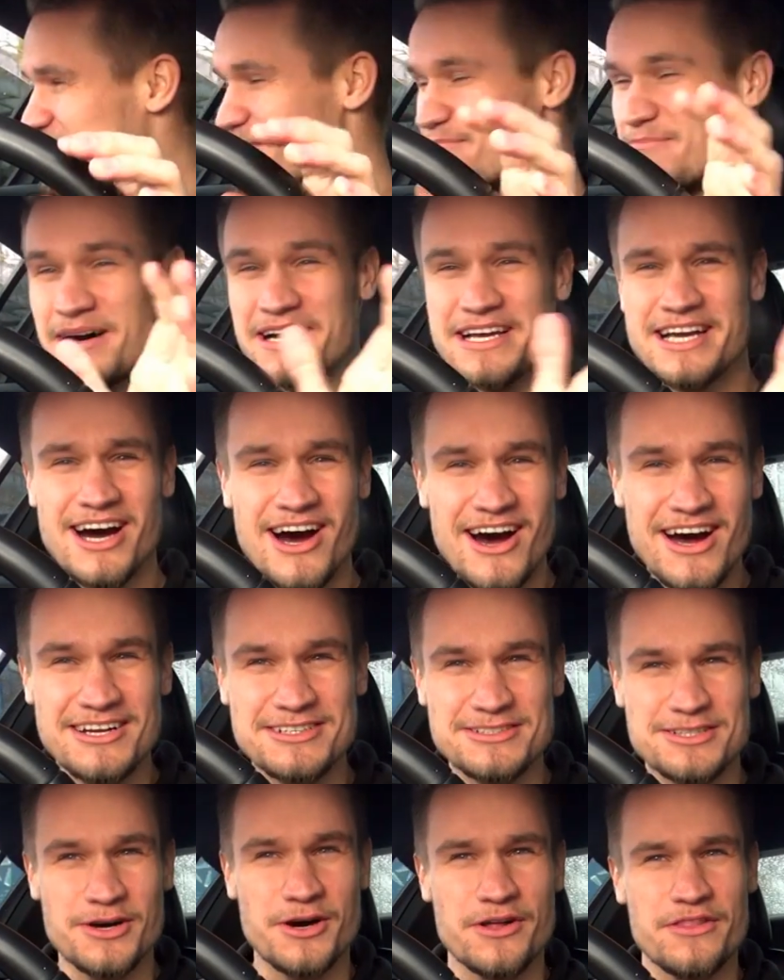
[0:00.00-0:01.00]
My car
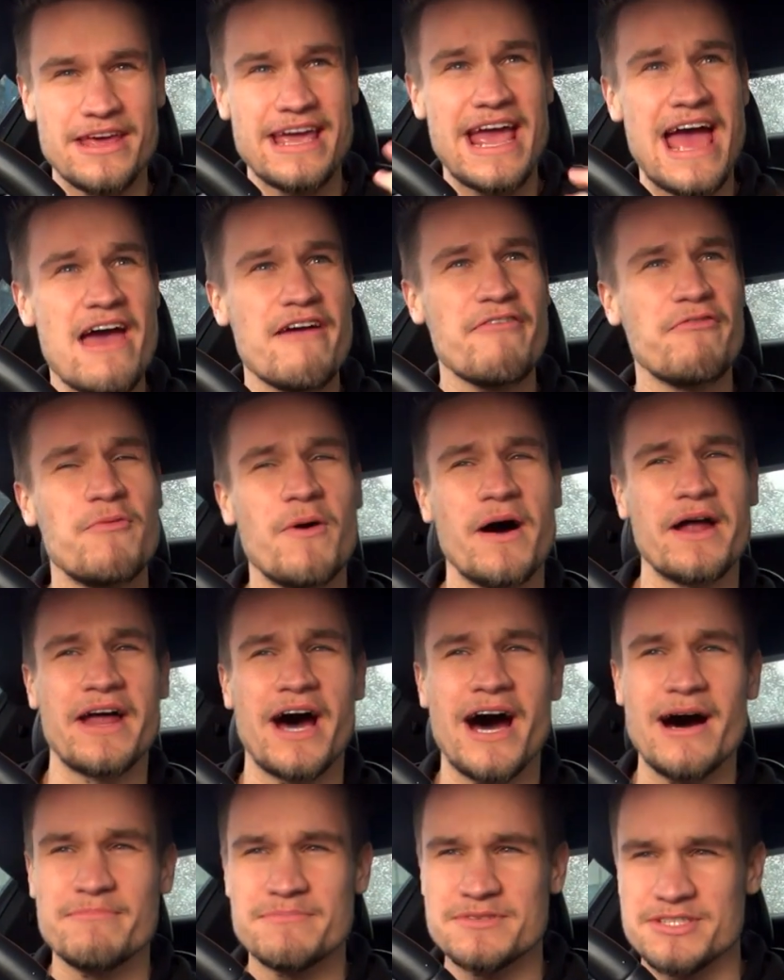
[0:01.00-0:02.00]
has got the F1
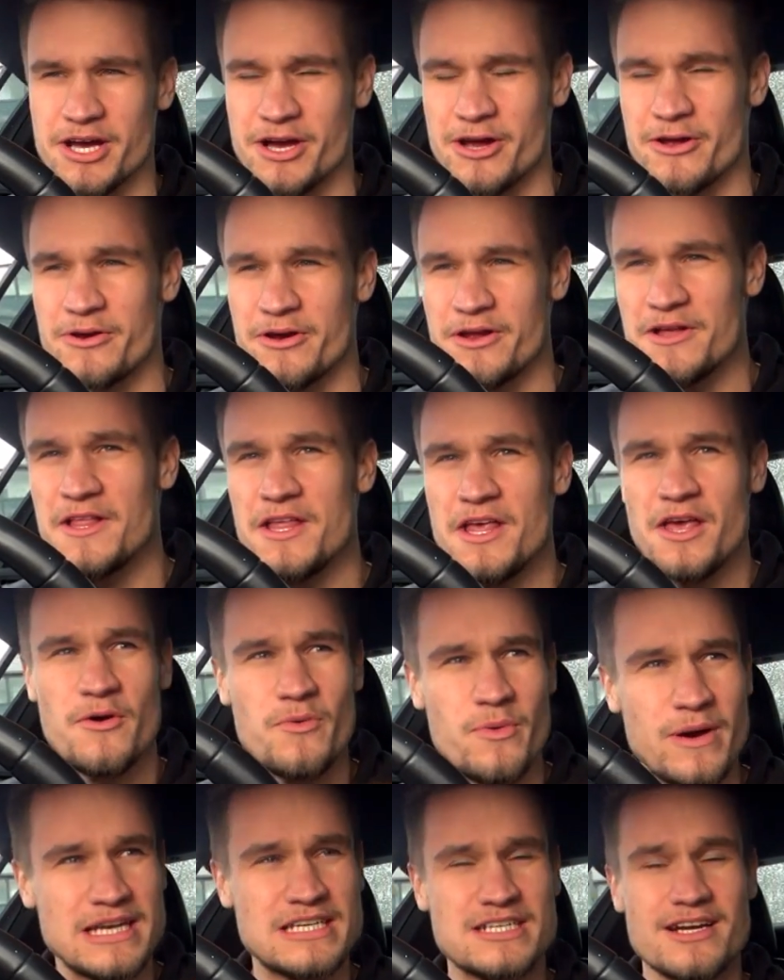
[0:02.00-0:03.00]
hum
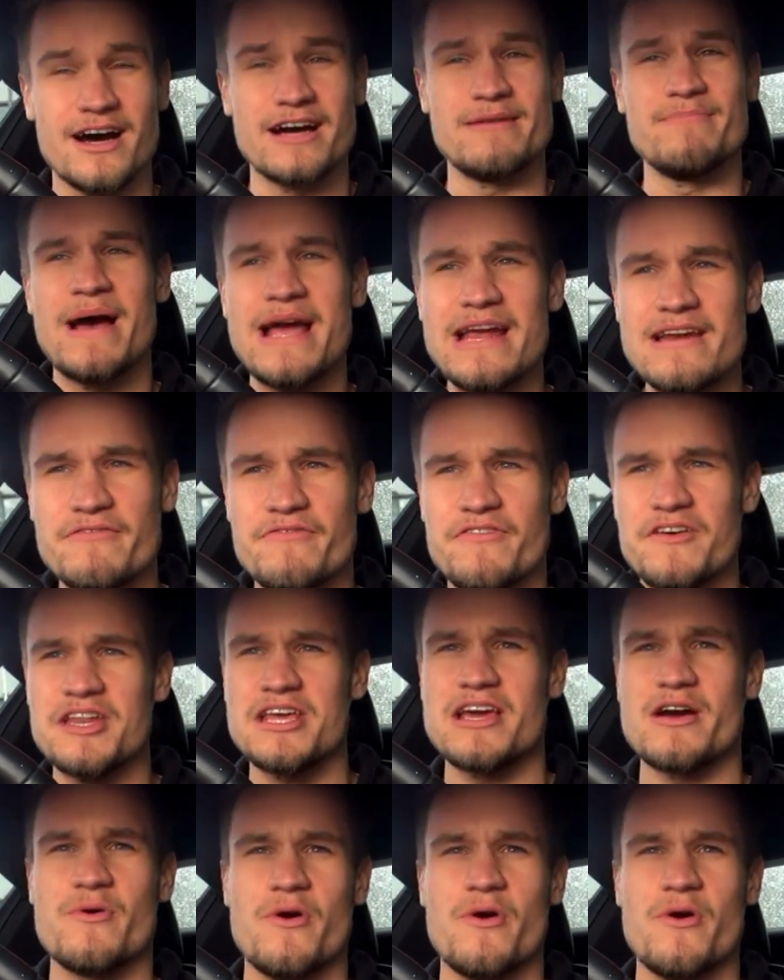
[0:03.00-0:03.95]
tone, which I made a video